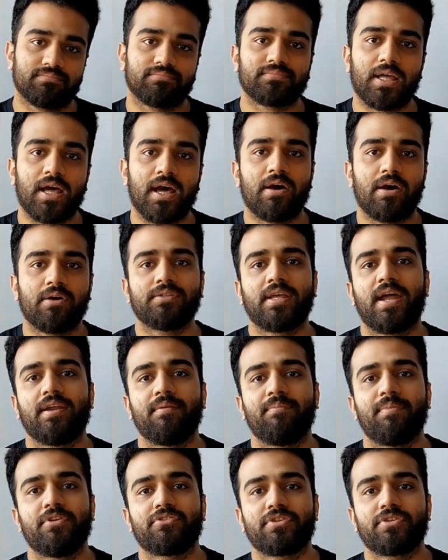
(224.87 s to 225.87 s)
the house
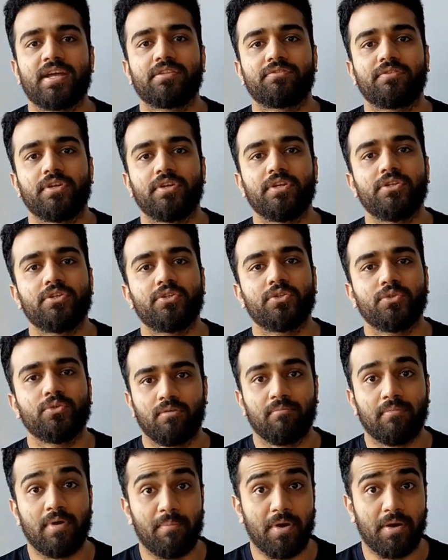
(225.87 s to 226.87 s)
had been transferred
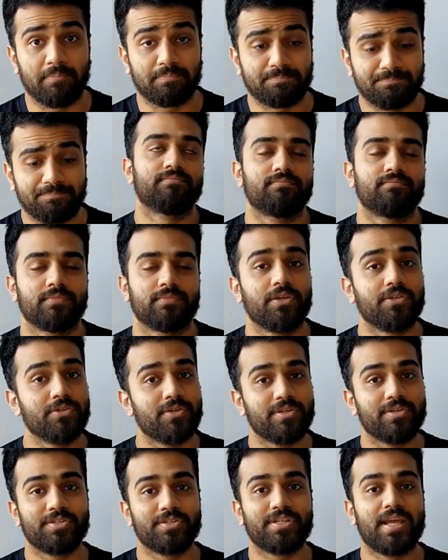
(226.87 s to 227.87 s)
to my mom. Now, I
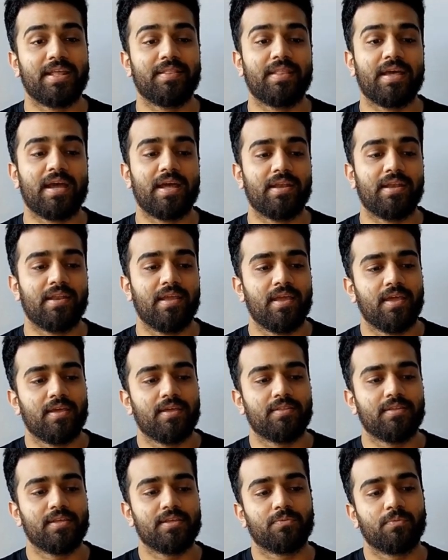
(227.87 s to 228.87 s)
do understand that
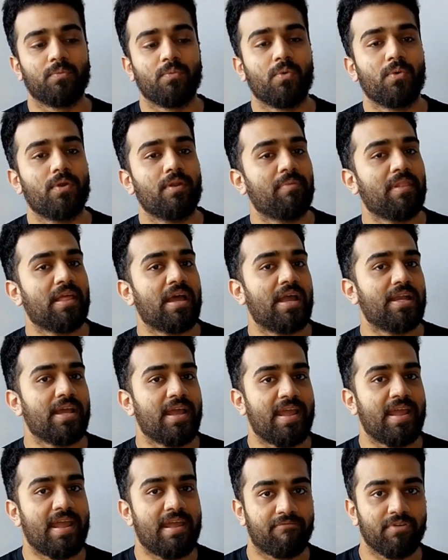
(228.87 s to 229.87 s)
this won't apply
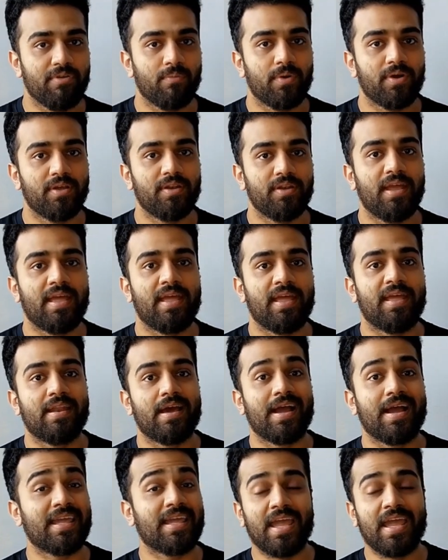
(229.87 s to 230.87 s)
to everyone, and
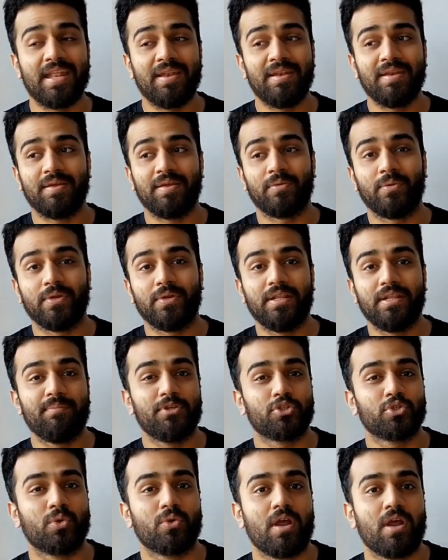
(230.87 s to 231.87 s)
I can't really be
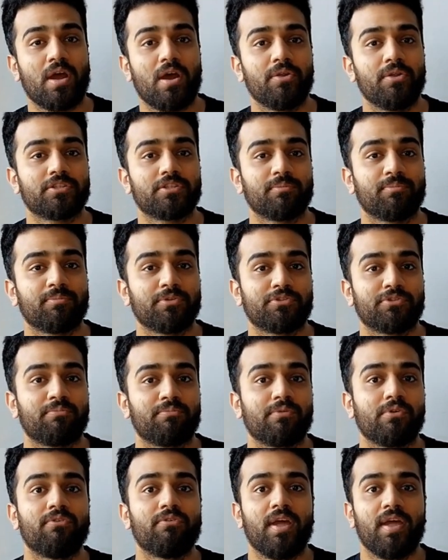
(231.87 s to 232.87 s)
sure how you're supposed to
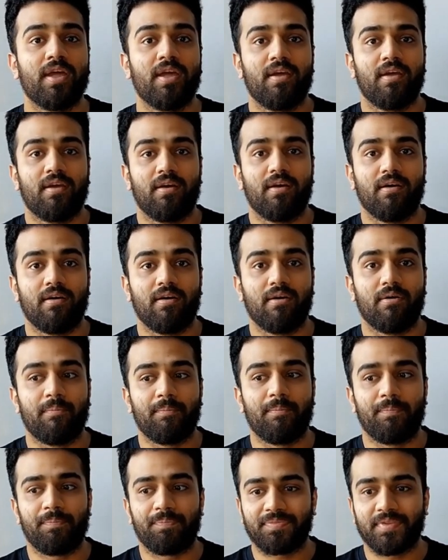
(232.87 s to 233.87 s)
prove
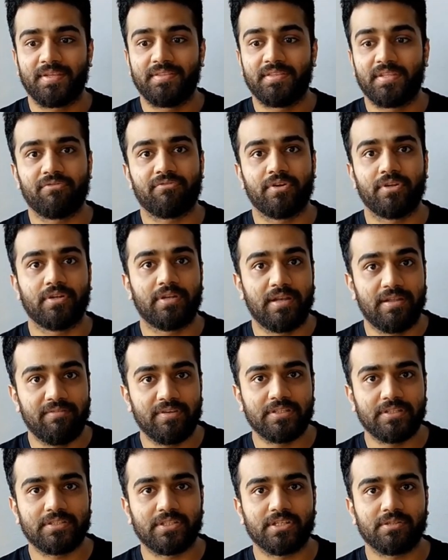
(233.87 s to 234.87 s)
different living
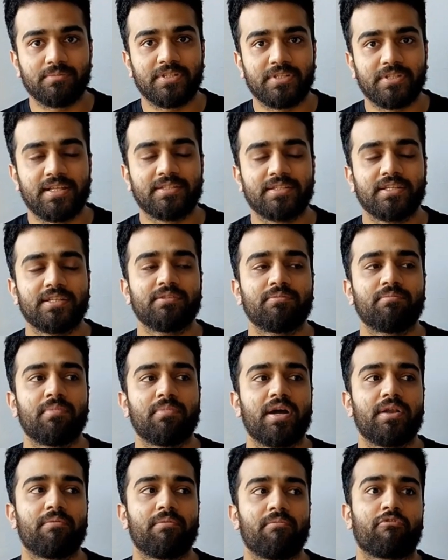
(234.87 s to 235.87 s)
circumstances,
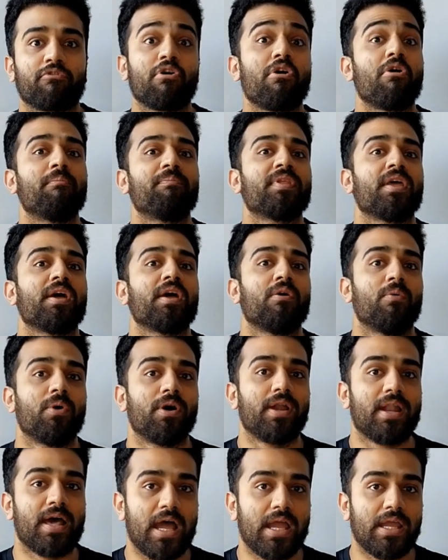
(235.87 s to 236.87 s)
but from
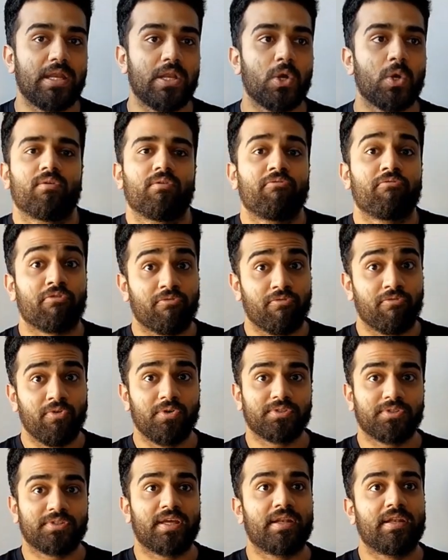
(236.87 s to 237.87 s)
what I know, for
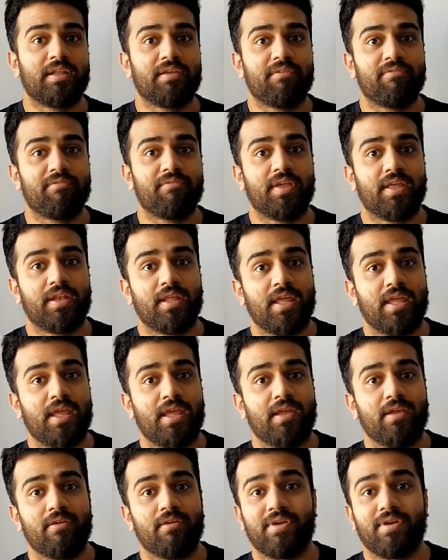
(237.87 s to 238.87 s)
folks that live in
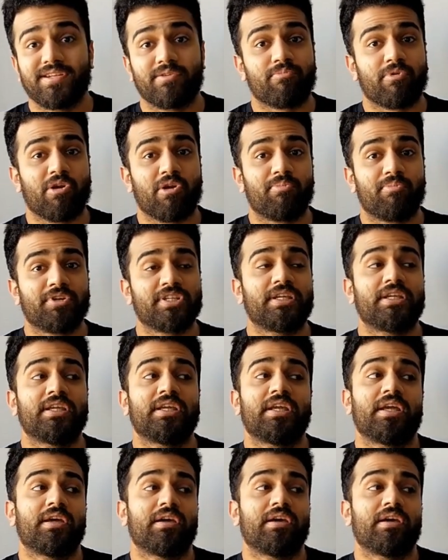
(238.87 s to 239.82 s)
a rented property,